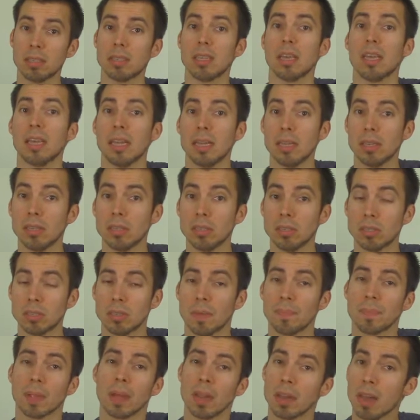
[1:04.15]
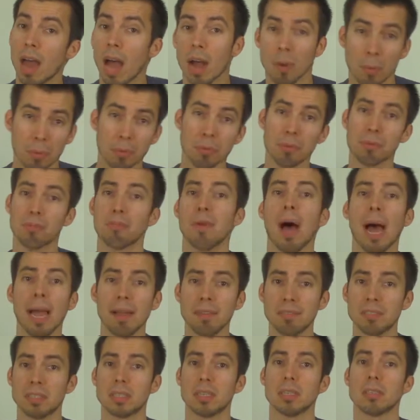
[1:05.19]
things, not with the
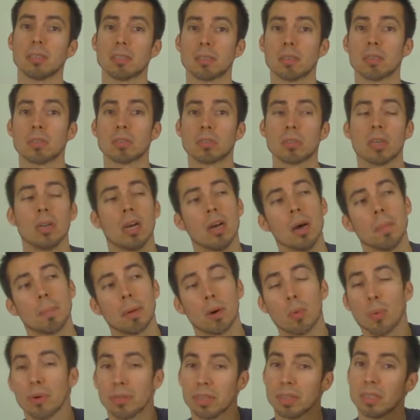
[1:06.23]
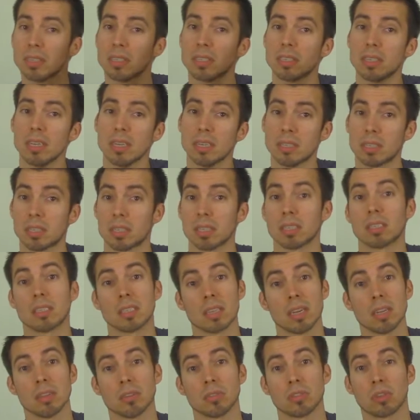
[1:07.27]
five senses, but with a sixth
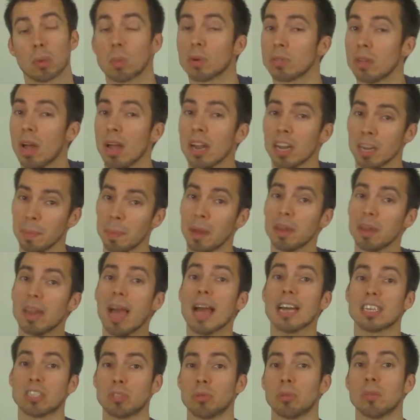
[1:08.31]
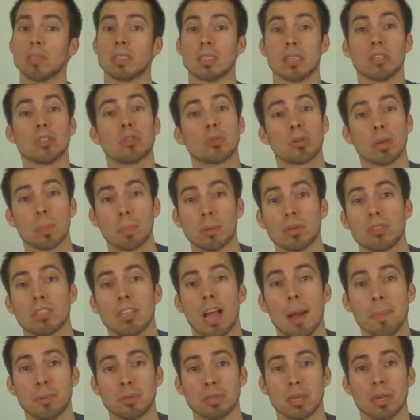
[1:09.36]
sense. So we're talking about extrasensory
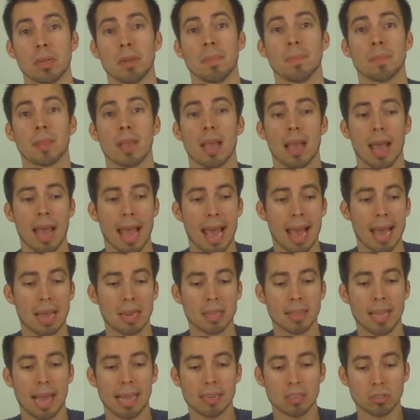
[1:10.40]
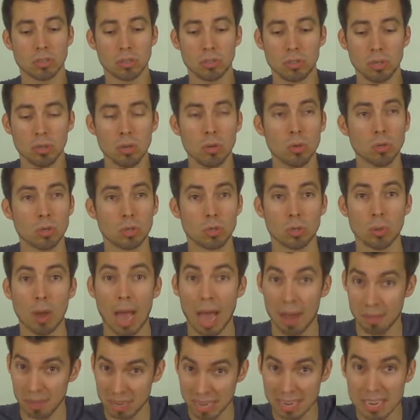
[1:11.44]
perception. And that is due to
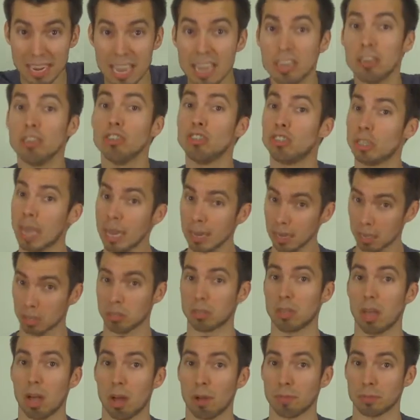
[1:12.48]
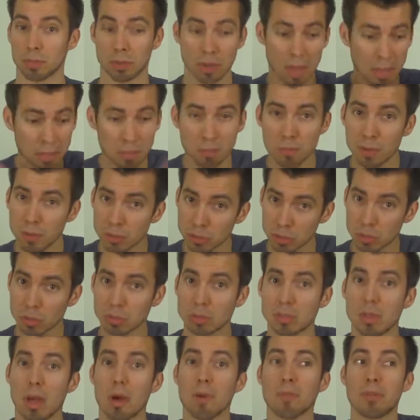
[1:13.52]
having an energetic self. So not the physical
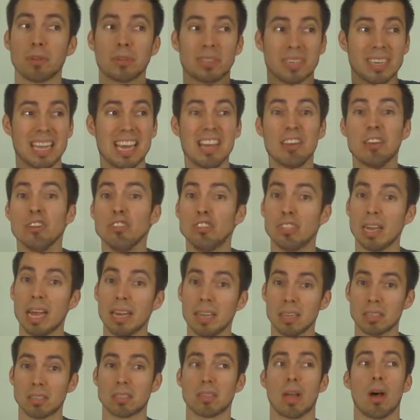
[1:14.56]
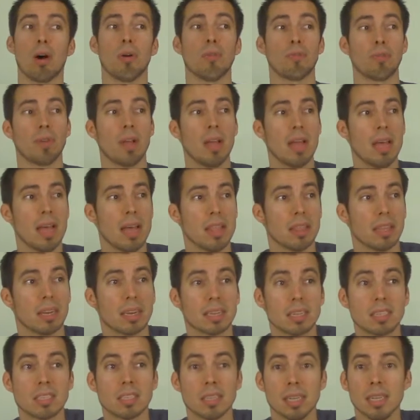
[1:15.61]
self, there's an energetic self that
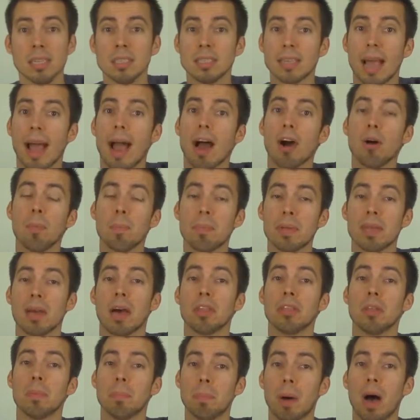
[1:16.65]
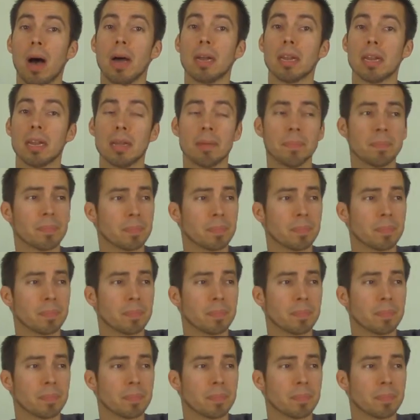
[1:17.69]
extends out beyond the body